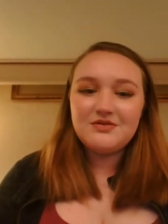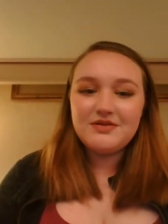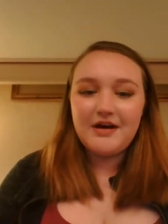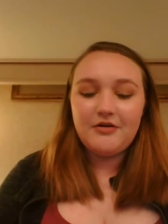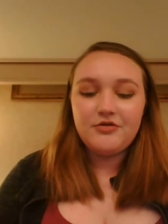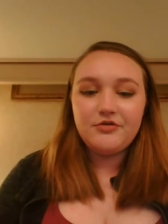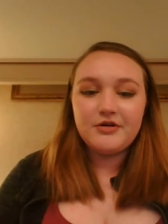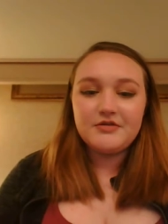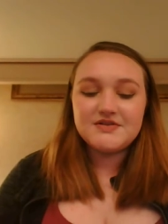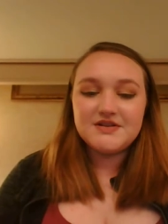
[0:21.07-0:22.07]
Calico
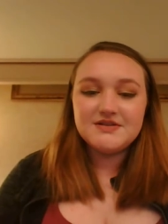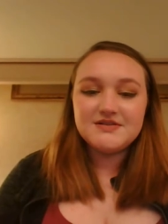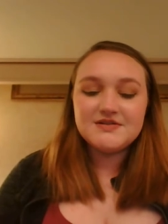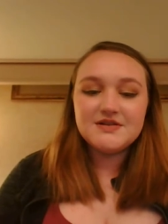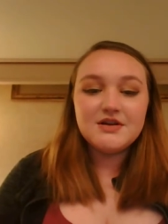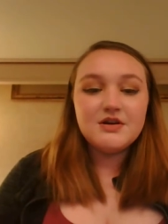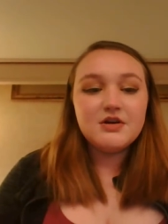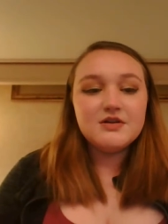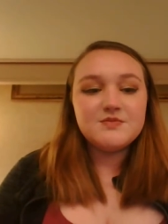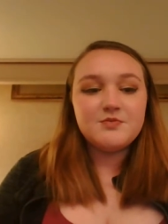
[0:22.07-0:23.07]
Roses,
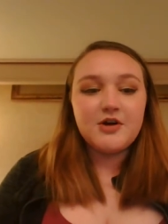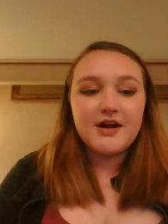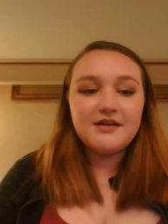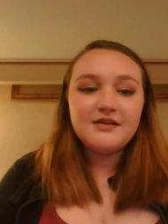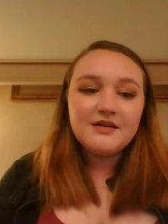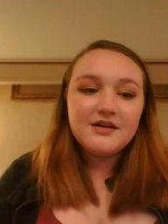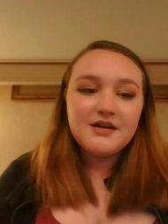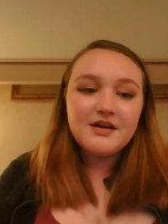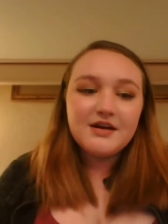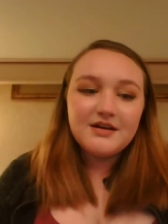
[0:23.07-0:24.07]
Spring,
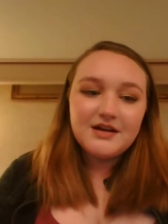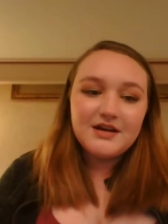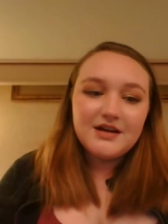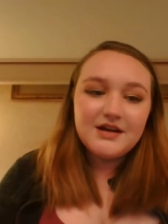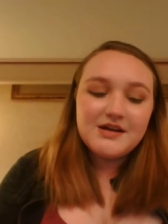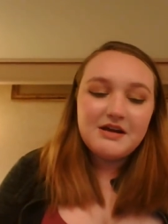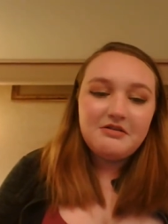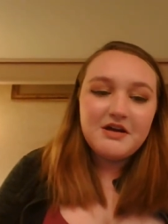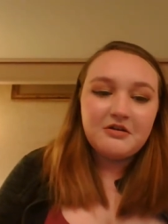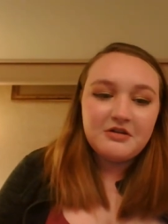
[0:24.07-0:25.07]
and
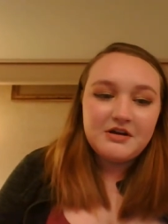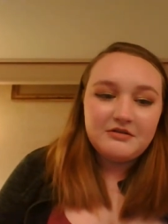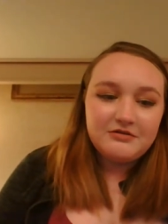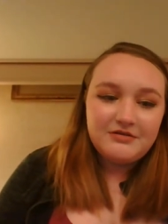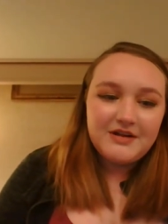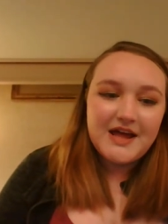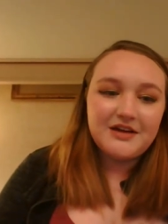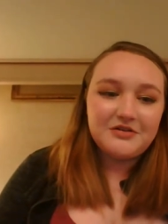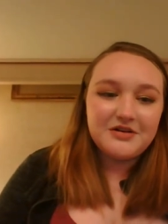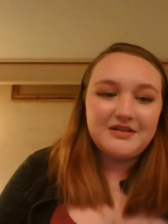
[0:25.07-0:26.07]
Yellow
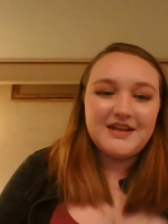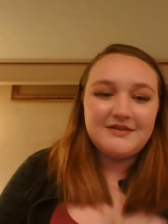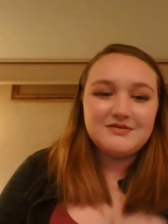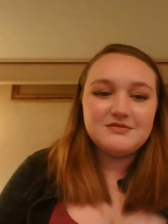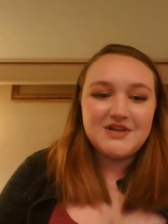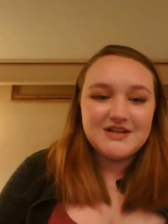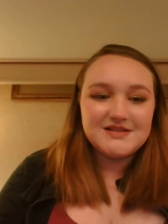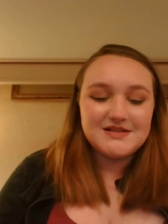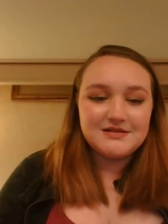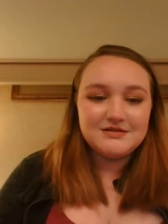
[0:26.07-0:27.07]
Hickory Leaves of
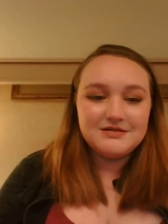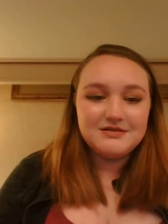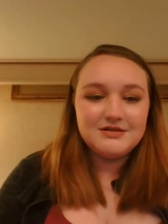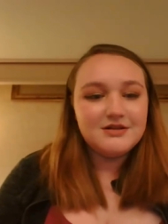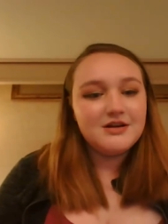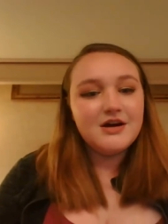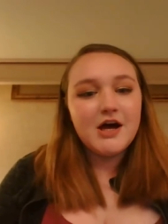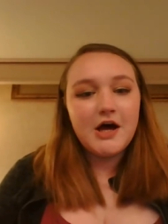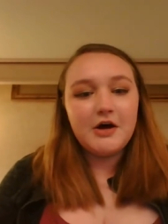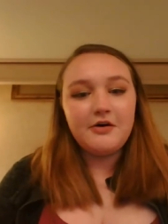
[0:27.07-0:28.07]
Daisy.
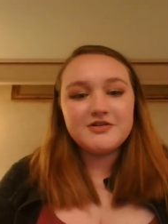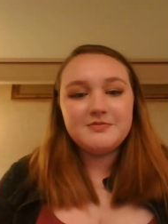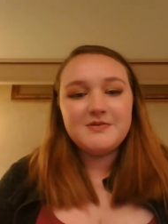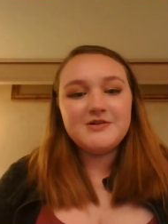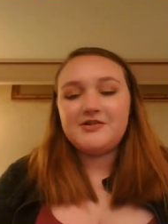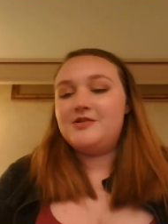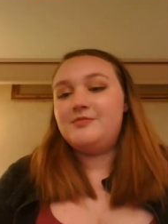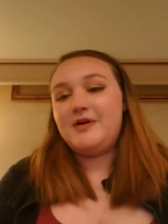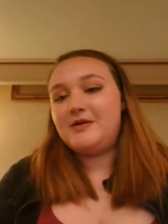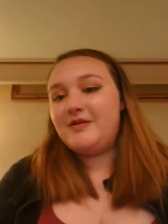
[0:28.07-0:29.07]
I'll also be talking
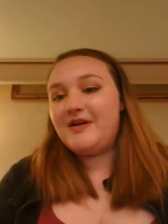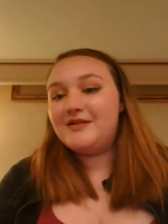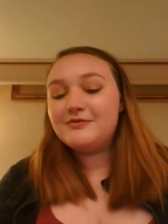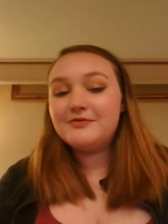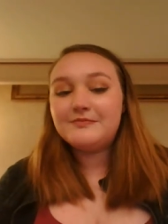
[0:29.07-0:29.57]
about her life.